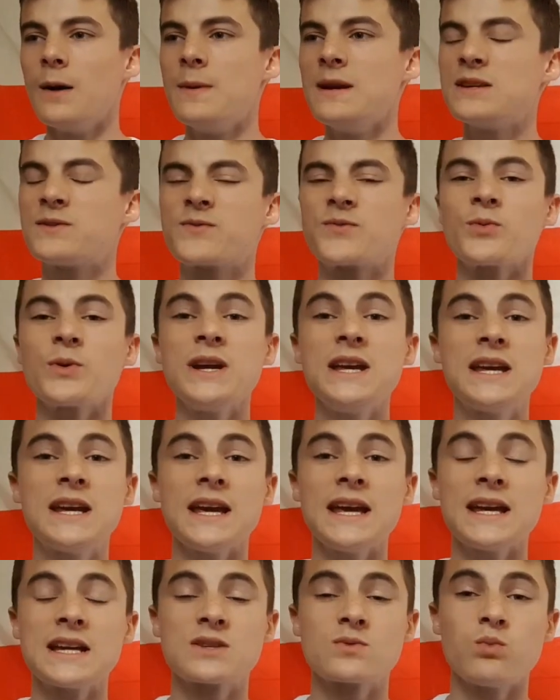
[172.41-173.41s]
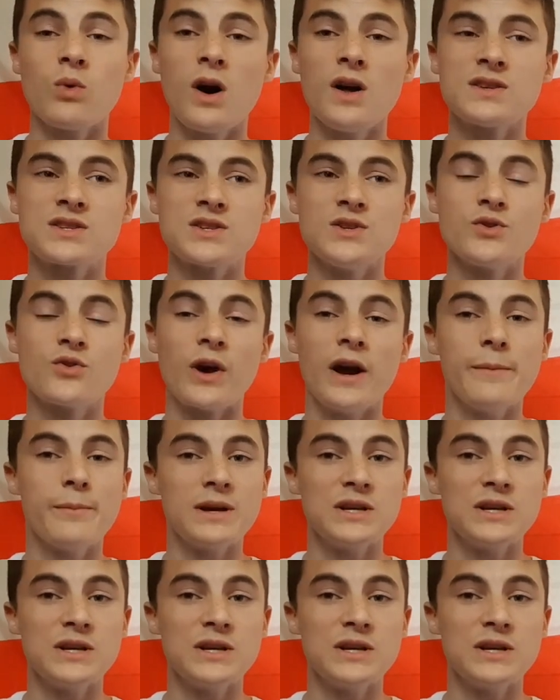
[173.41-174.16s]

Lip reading: His free kicks weren't too great,